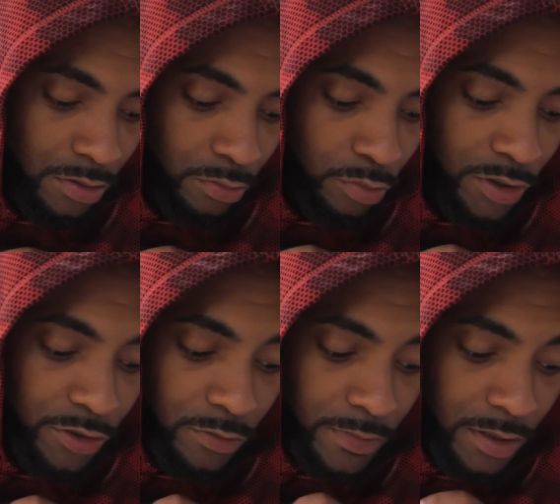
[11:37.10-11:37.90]
Would
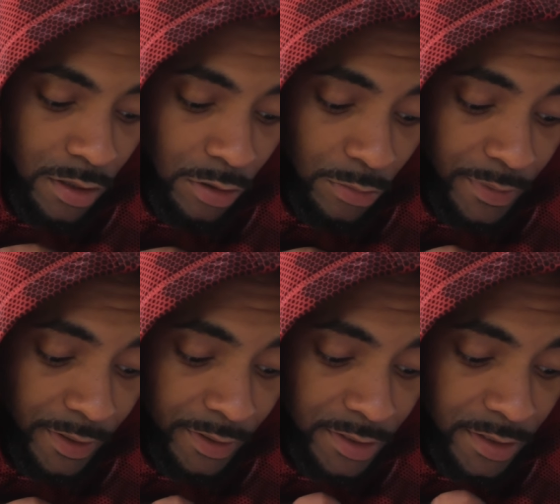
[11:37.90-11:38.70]
you be
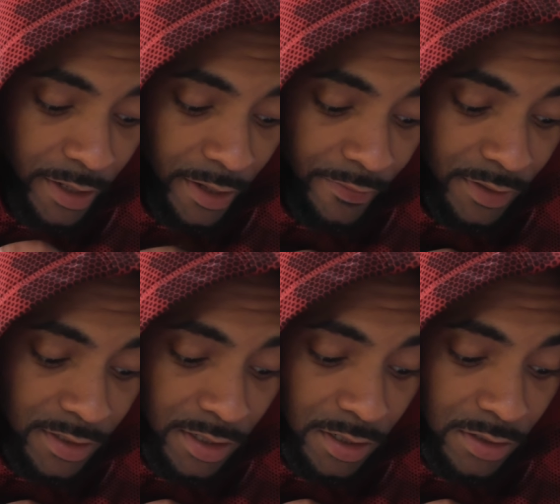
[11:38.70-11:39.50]
open to having
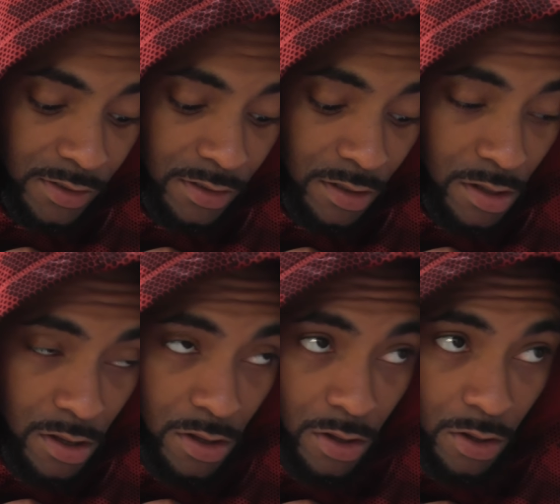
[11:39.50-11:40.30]
sex
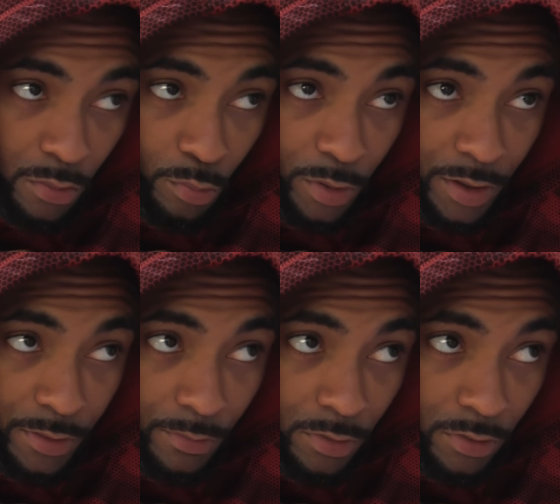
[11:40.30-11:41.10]
with
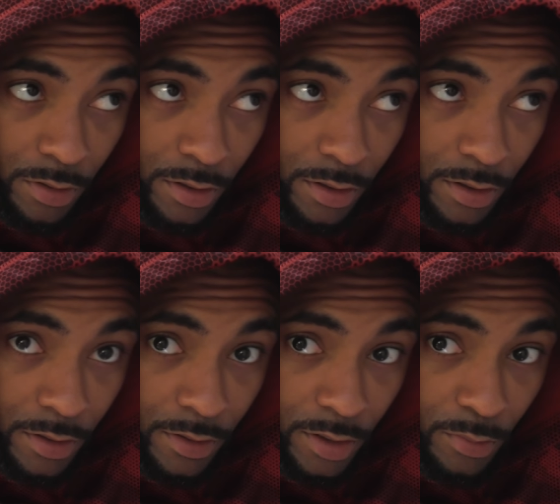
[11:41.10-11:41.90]
more
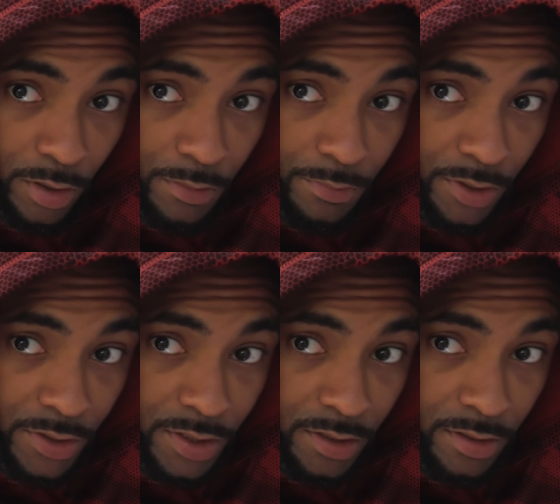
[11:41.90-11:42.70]
than one
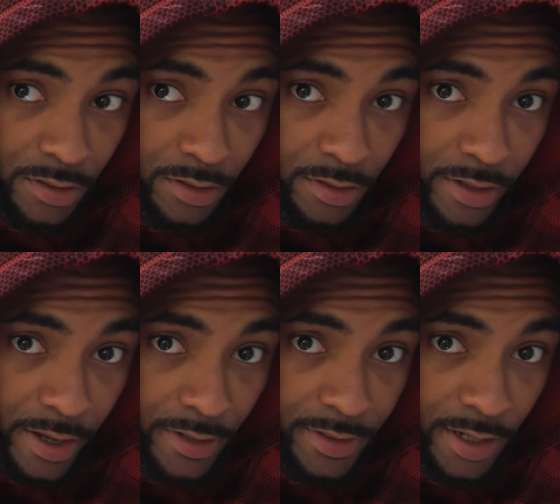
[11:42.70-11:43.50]
person at a